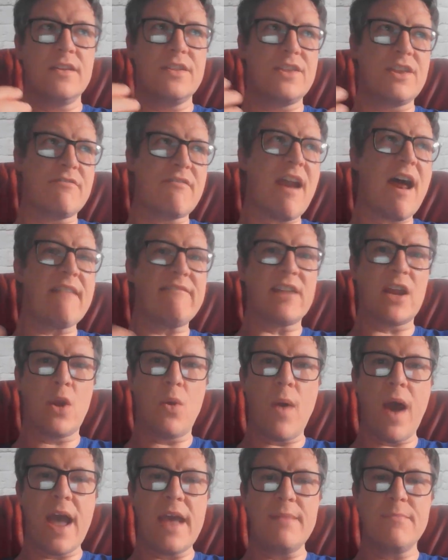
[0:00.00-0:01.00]
there are
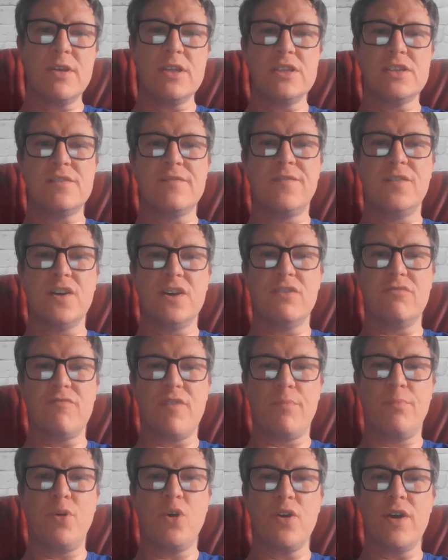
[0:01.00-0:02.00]
requirements for
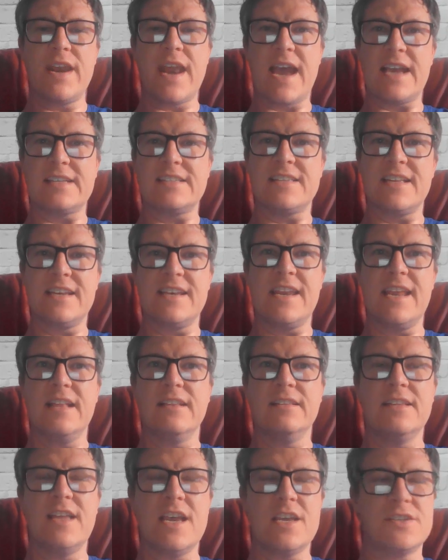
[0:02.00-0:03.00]
reporting accident and
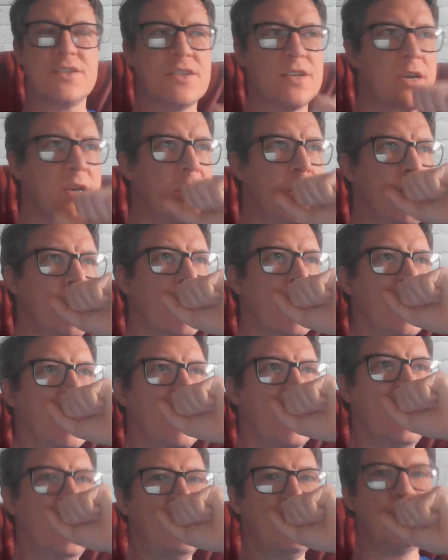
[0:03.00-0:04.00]
illness.
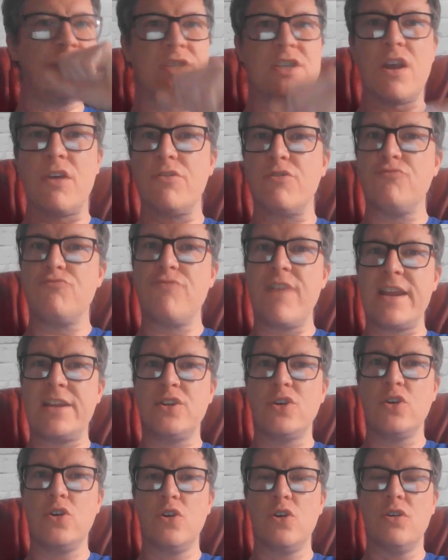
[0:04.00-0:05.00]
So the
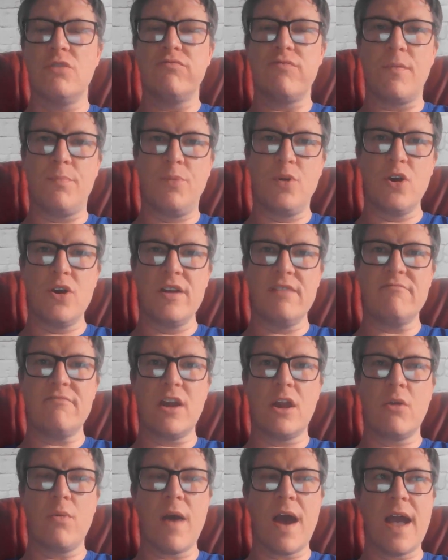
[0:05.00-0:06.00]
RIDDOR reporting
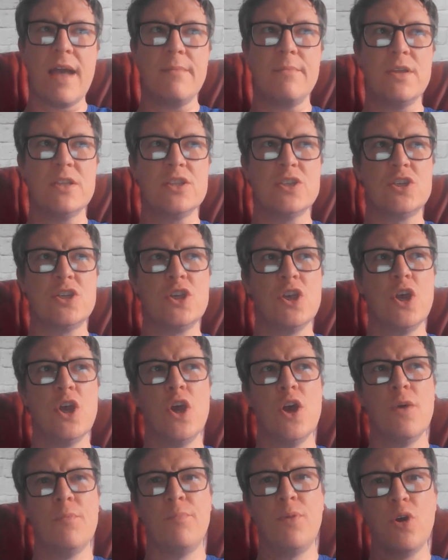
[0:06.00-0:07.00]
requirements,
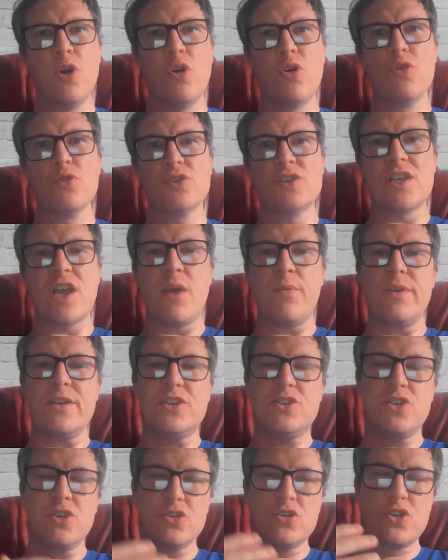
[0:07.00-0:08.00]
but also
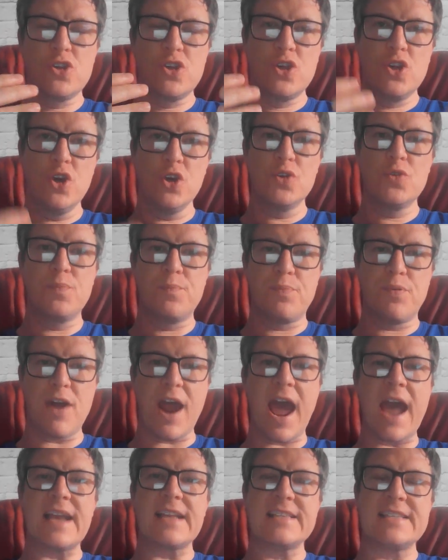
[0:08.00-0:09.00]
it's just good
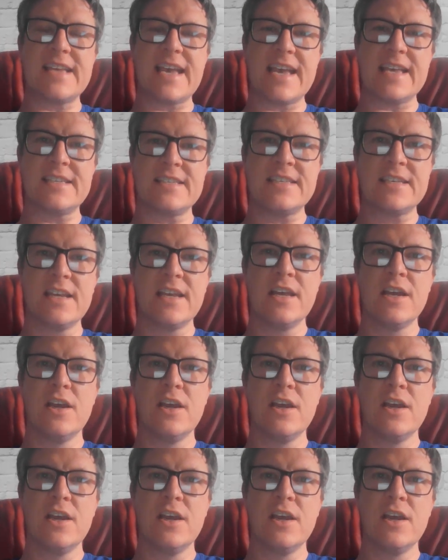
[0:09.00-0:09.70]
practice